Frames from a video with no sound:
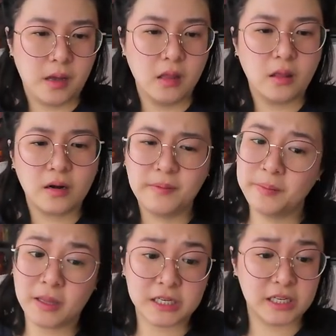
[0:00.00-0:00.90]
a lot of
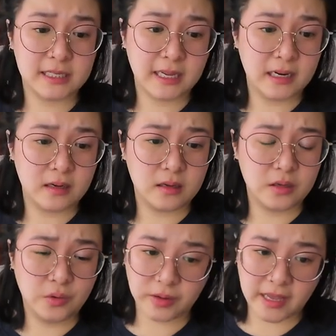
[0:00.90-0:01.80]
people actually said
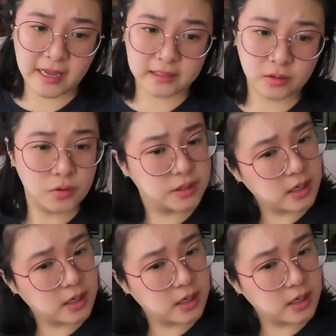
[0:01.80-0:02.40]
you're the asshole